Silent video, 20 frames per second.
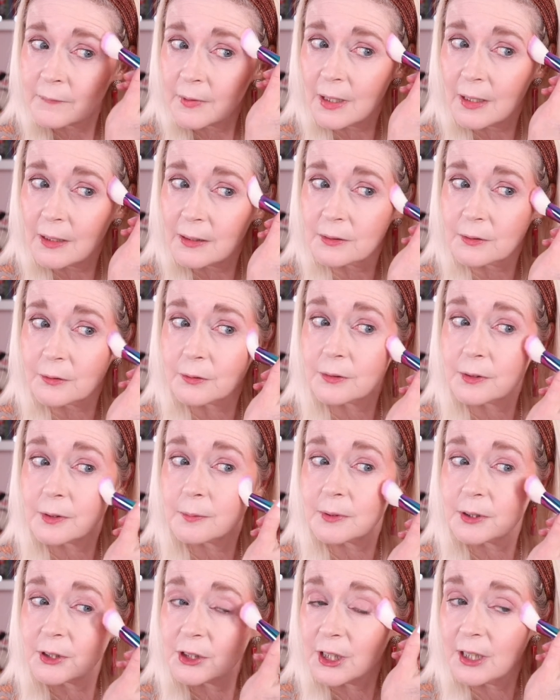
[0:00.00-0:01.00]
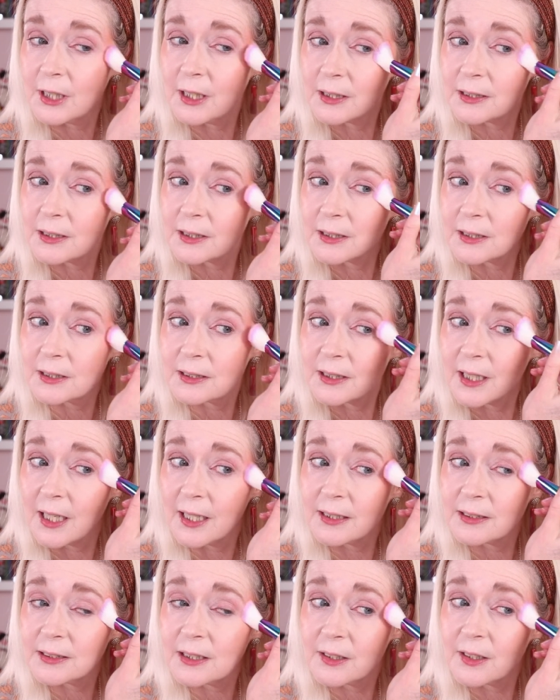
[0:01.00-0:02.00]
and onto my cheeks, as I
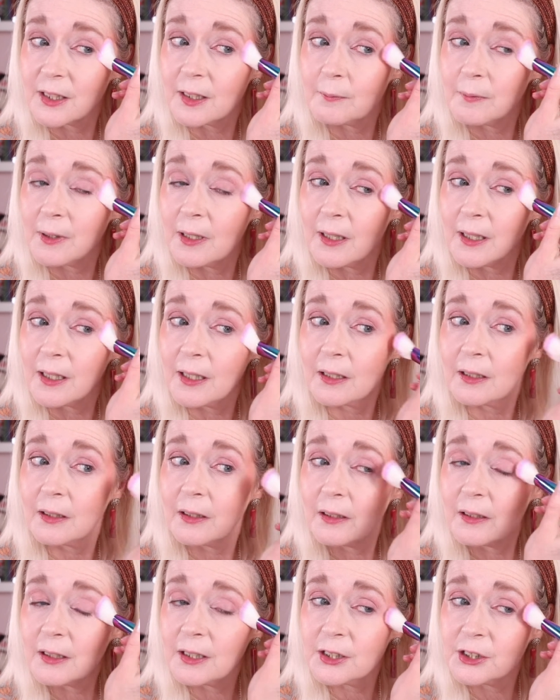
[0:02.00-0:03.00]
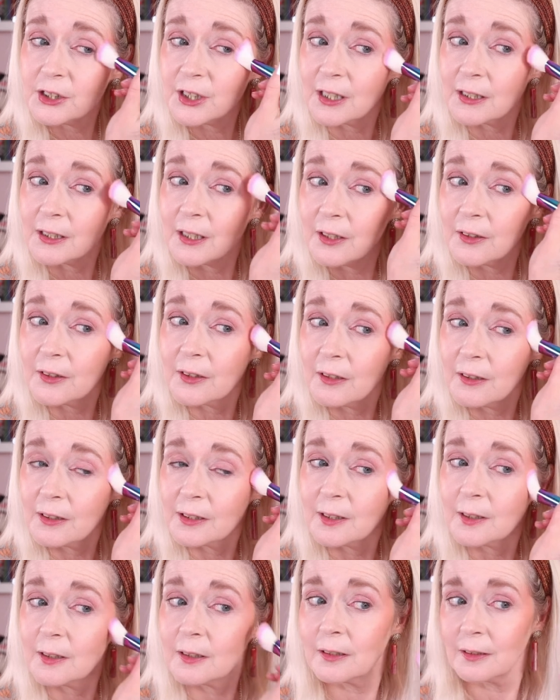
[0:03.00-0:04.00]
say, so that my eyeshadow
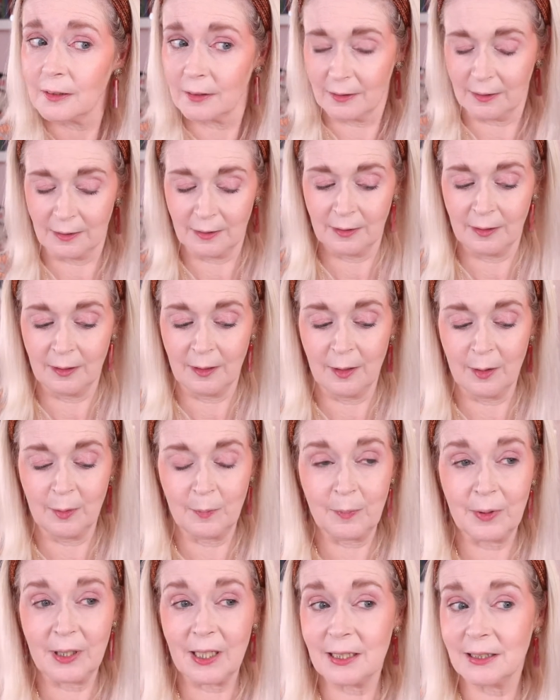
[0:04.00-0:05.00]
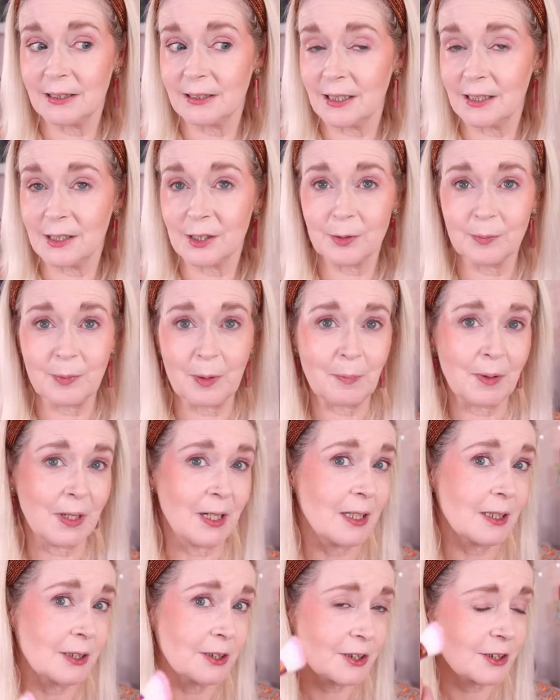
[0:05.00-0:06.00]
kind of blends into my
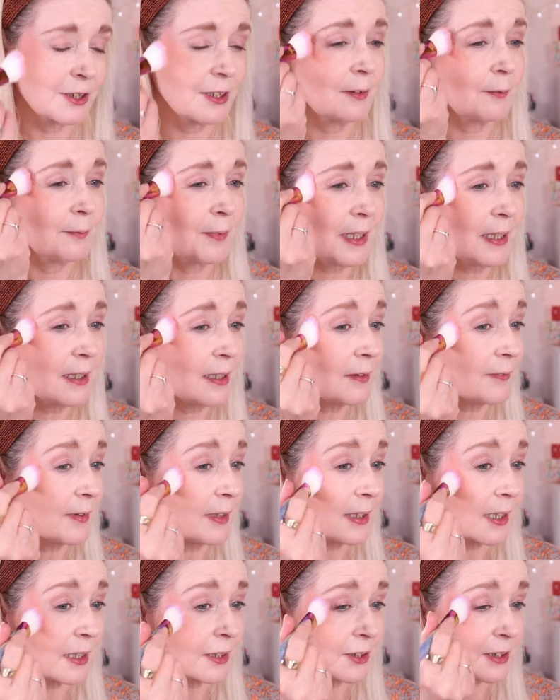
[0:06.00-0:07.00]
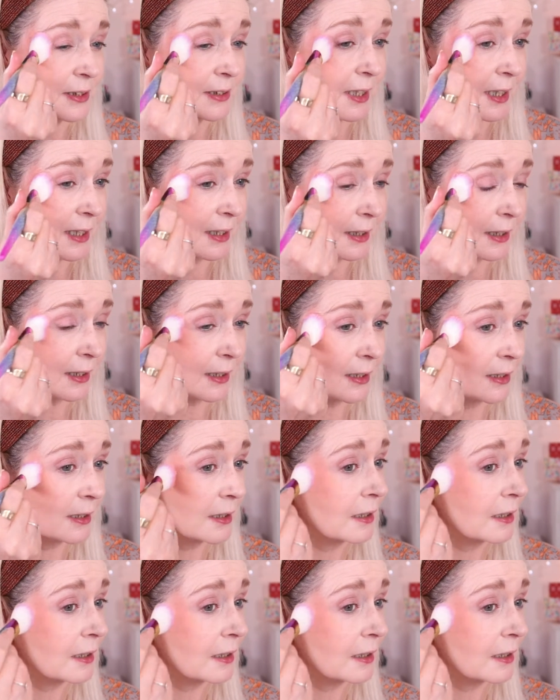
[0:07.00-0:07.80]
blush. I've been loving that just lately.